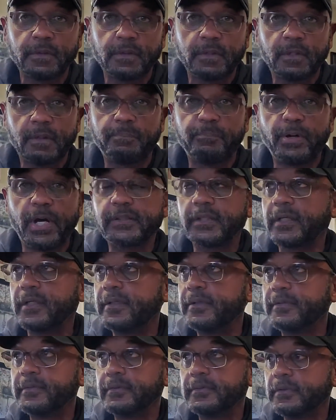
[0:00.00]
A brother,
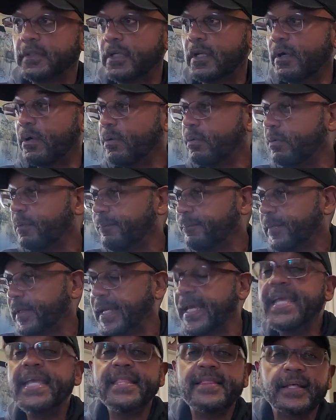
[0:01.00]

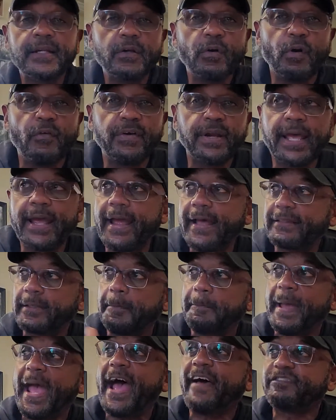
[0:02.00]
heathen over there at the
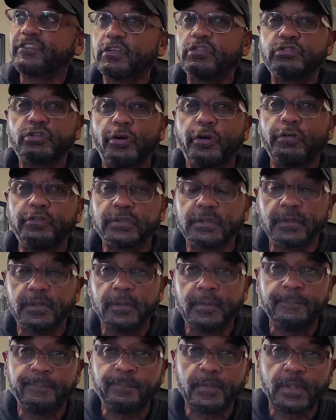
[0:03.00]
Baptist Church.
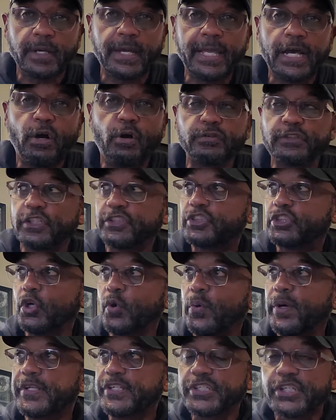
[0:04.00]
An elder
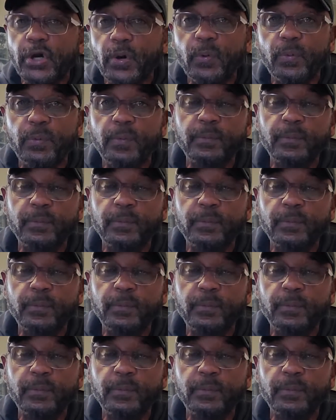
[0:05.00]
so-and-so.